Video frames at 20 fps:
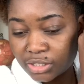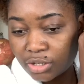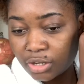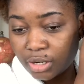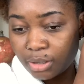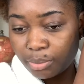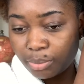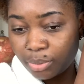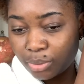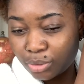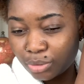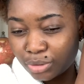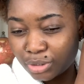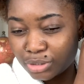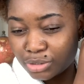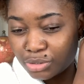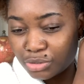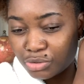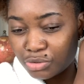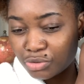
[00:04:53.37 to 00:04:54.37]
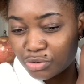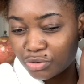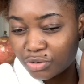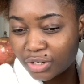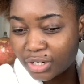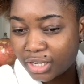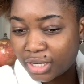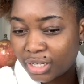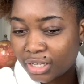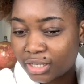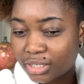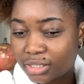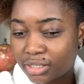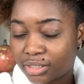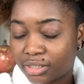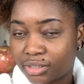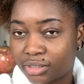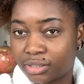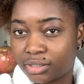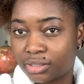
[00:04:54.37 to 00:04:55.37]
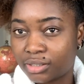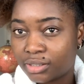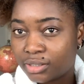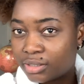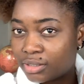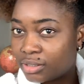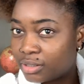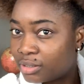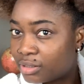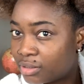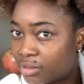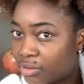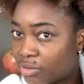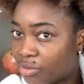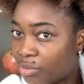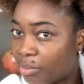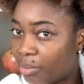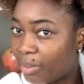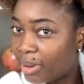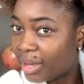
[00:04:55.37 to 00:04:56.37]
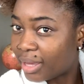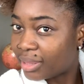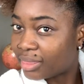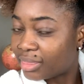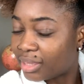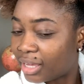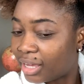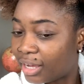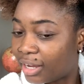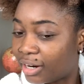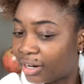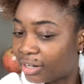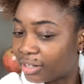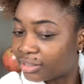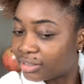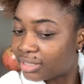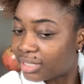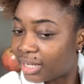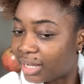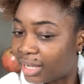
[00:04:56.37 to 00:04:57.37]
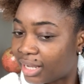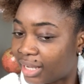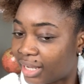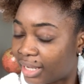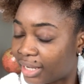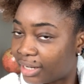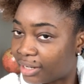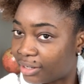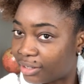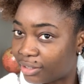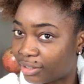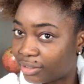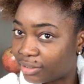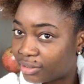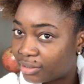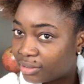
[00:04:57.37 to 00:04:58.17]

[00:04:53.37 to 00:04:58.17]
gonna pull the string to make the hair tighter.